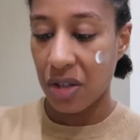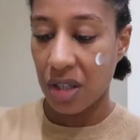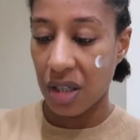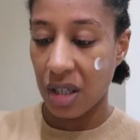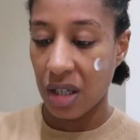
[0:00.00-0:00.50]

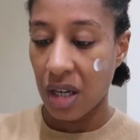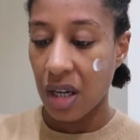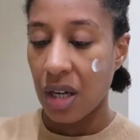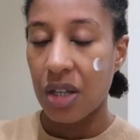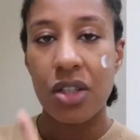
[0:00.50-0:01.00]
she
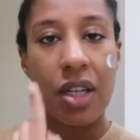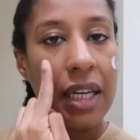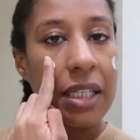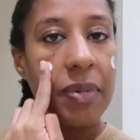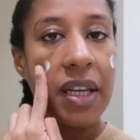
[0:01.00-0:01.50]

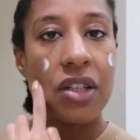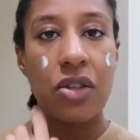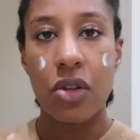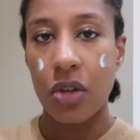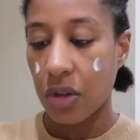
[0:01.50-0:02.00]
explained
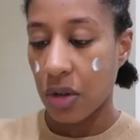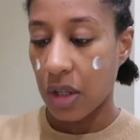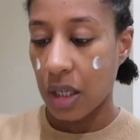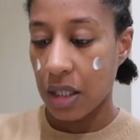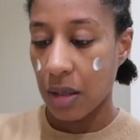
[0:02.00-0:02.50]
certain
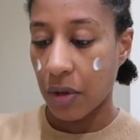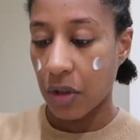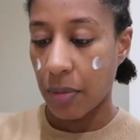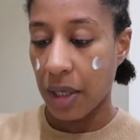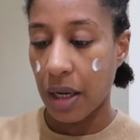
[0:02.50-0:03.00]
things about
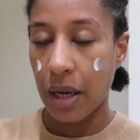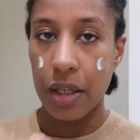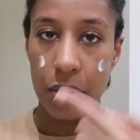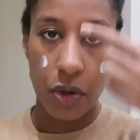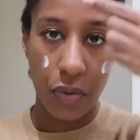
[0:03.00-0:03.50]
the
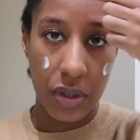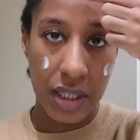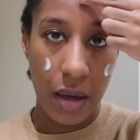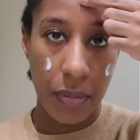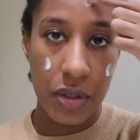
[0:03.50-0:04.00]
mechanisms of what
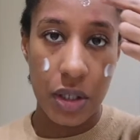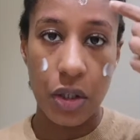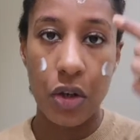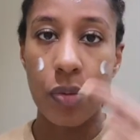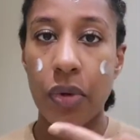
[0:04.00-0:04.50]
happens
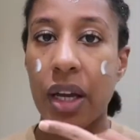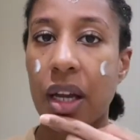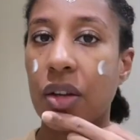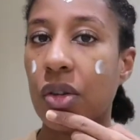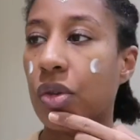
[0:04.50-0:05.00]
in your
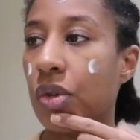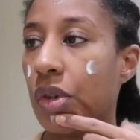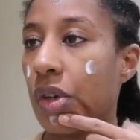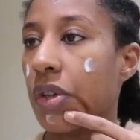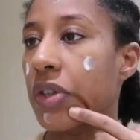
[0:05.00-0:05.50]
brain, the
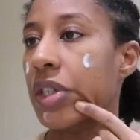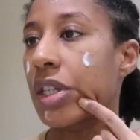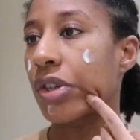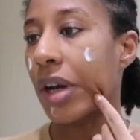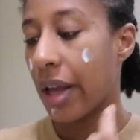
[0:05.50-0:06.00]
neurons,
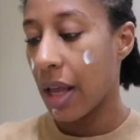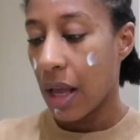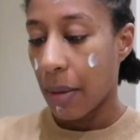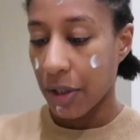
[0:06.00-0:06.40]
etc.